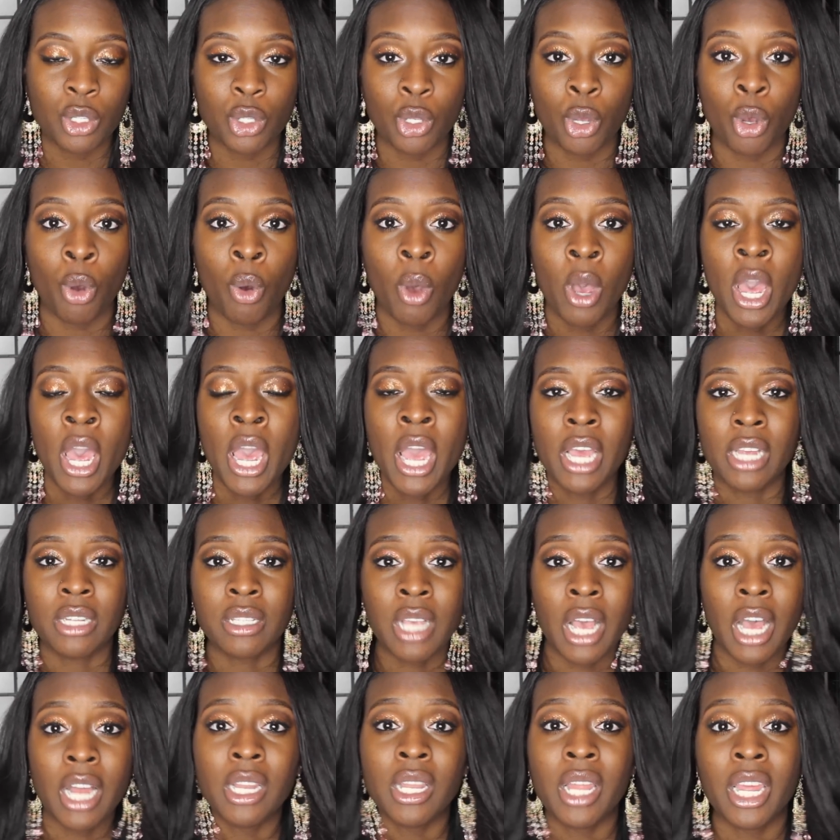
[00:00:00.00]
So it's
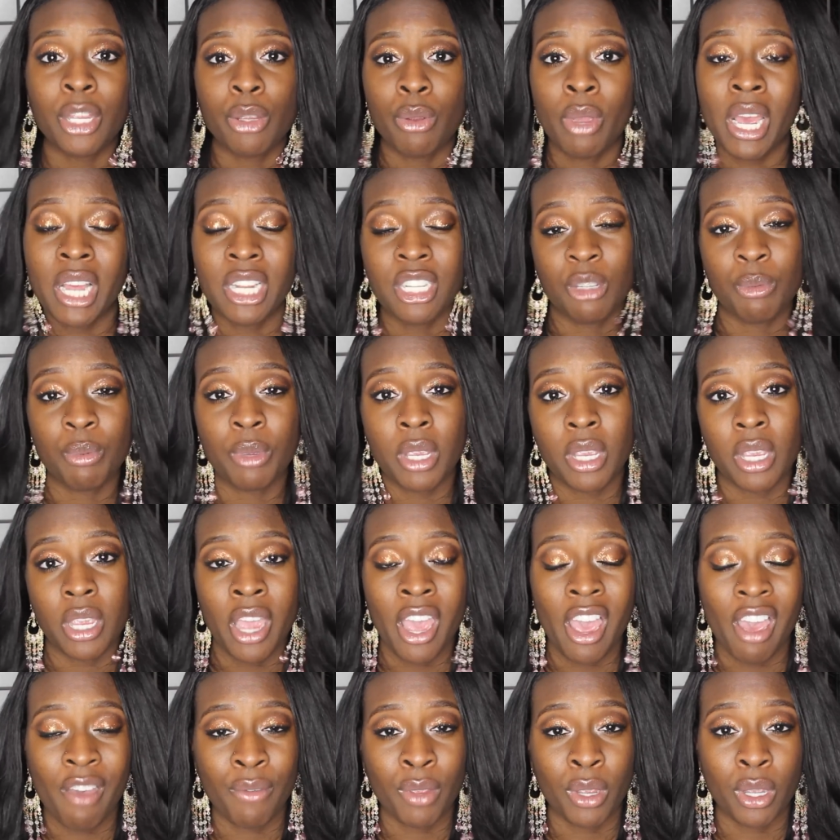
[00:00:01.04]
kind of like you have to be
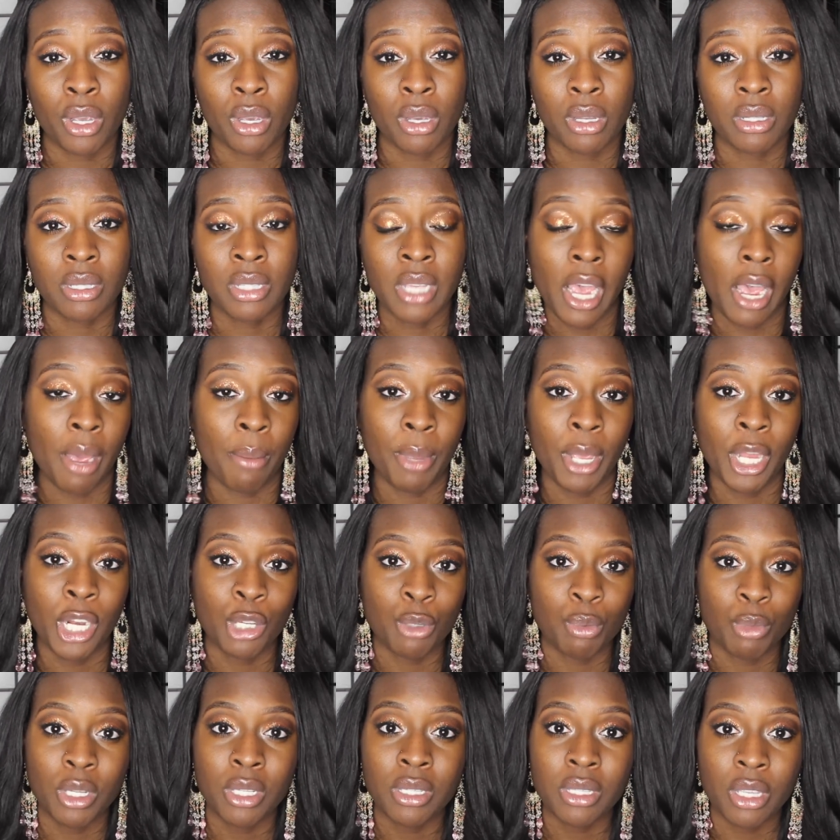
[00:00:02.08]
having good time
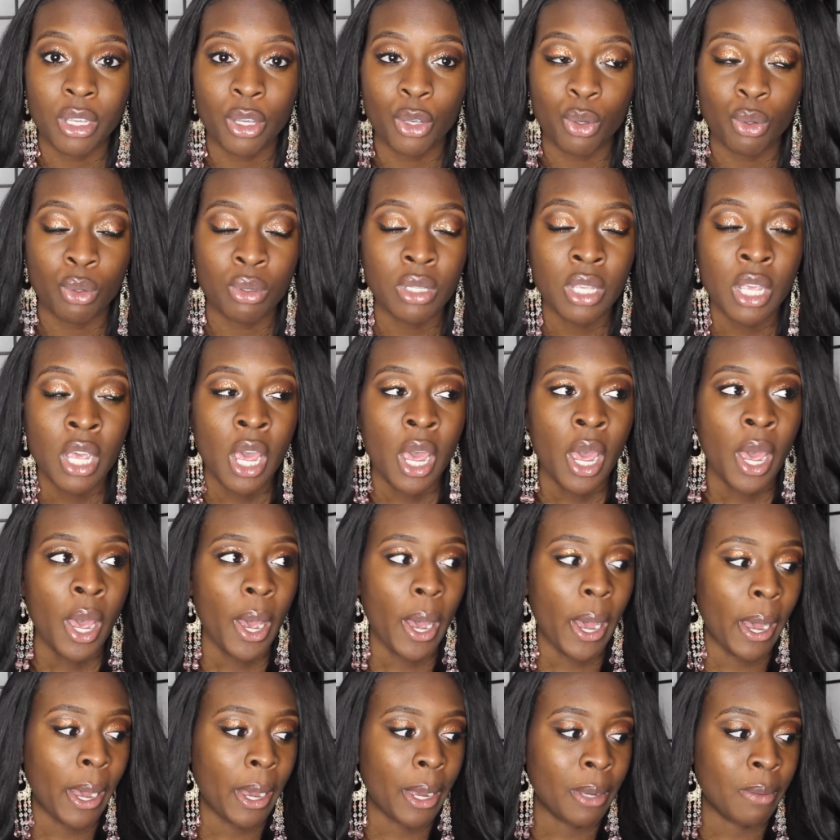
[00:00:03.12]
management skills
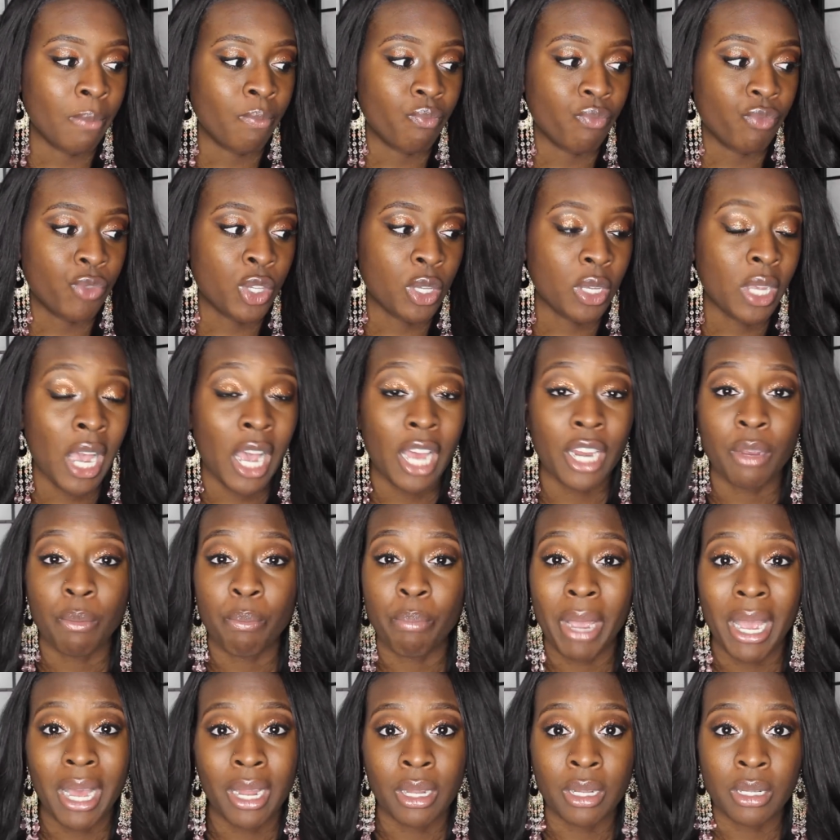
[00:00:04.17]
um, to kind
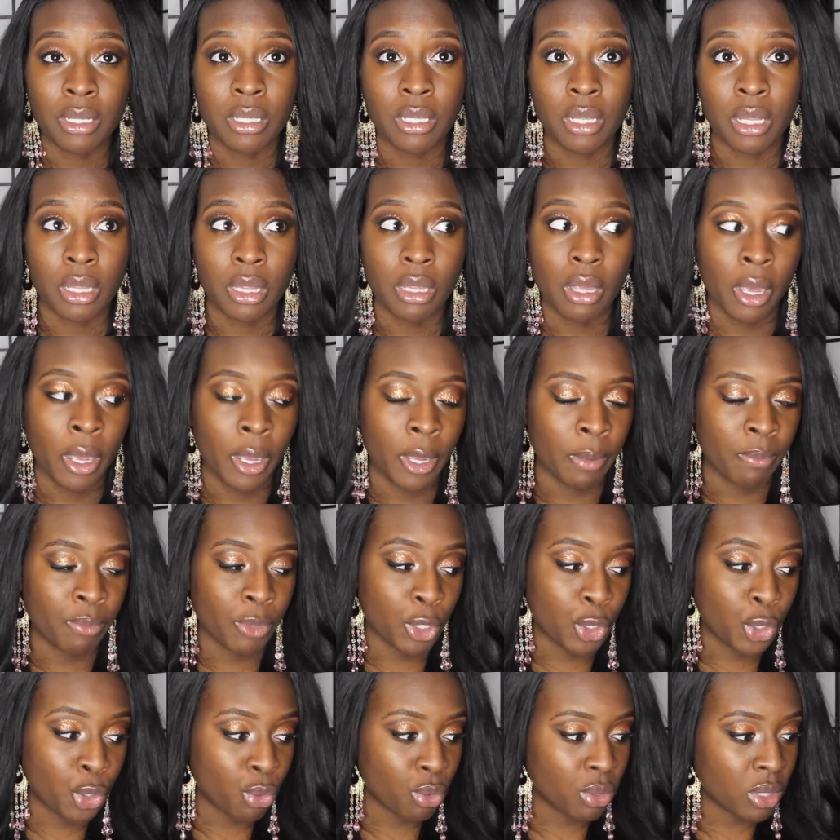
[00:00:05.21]
of balance the, um,
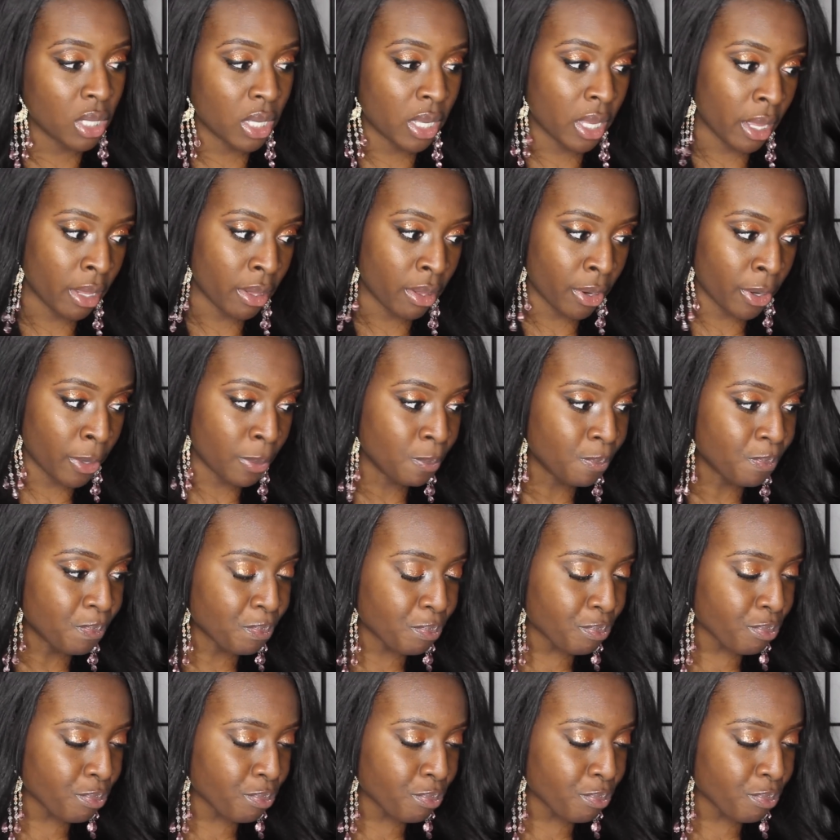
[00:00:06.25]
the two together